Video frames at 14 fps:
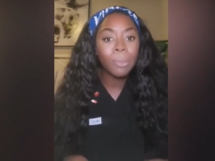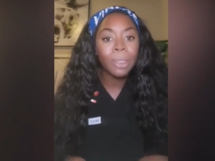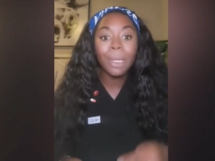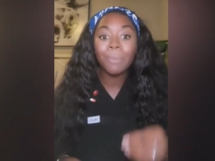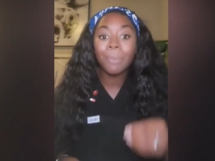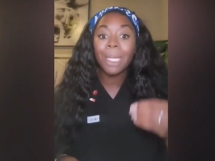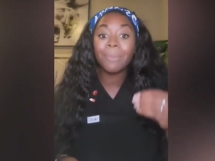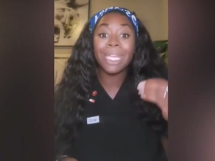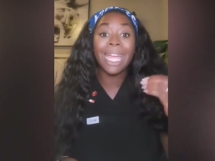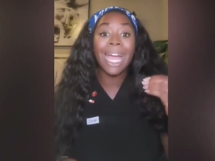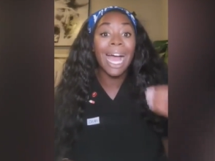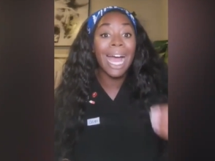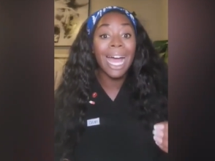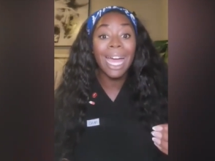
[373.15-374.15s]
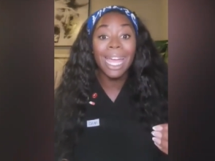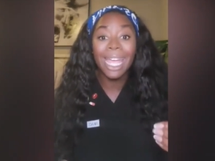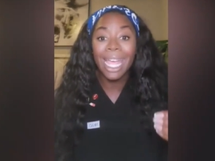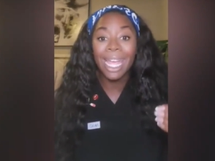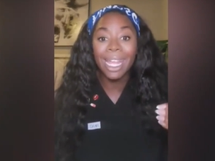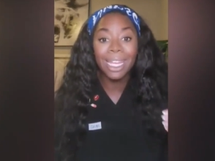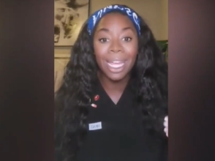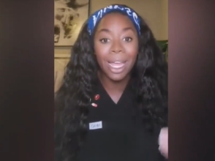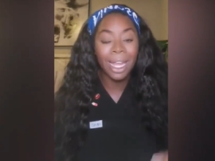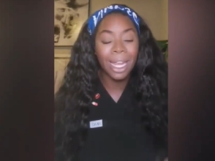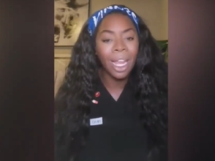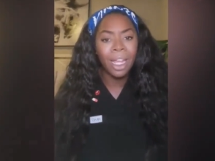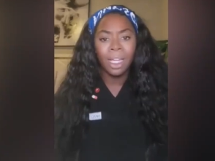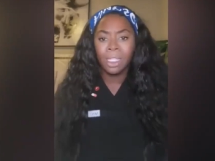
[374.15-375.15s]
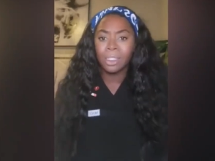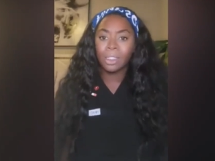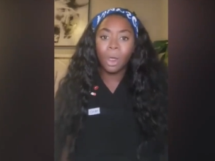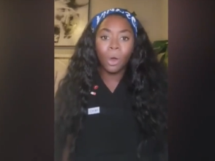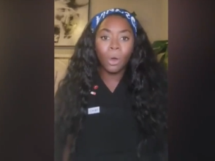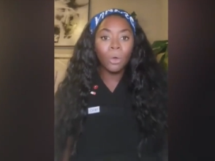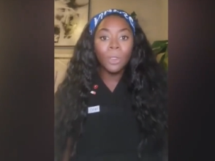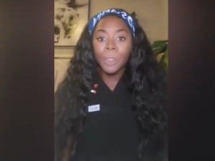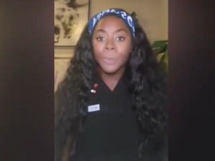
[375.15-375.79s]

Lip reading: but it may be high at night. So